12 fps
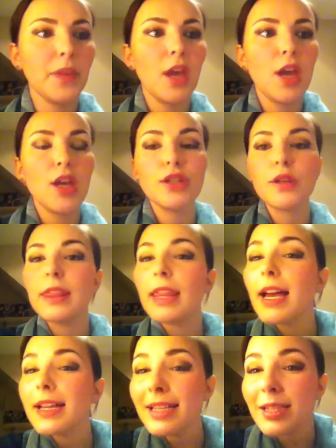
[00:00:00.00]
So that
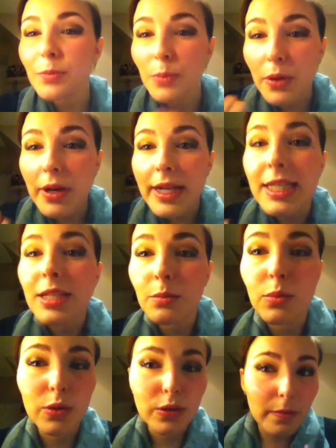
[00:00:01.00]
is pretty
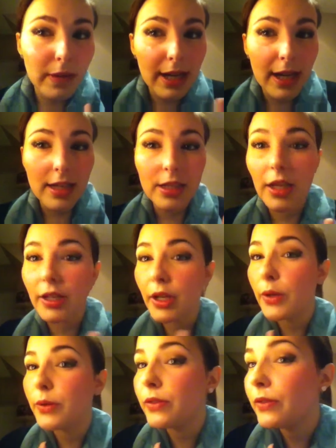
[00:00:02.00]
much my eyeshadow
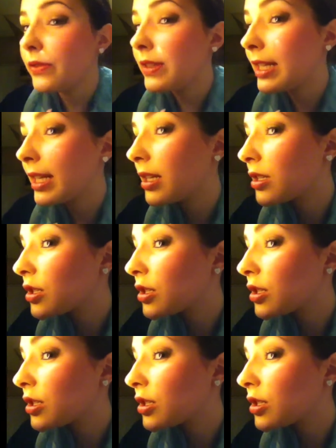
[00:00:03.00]
finished.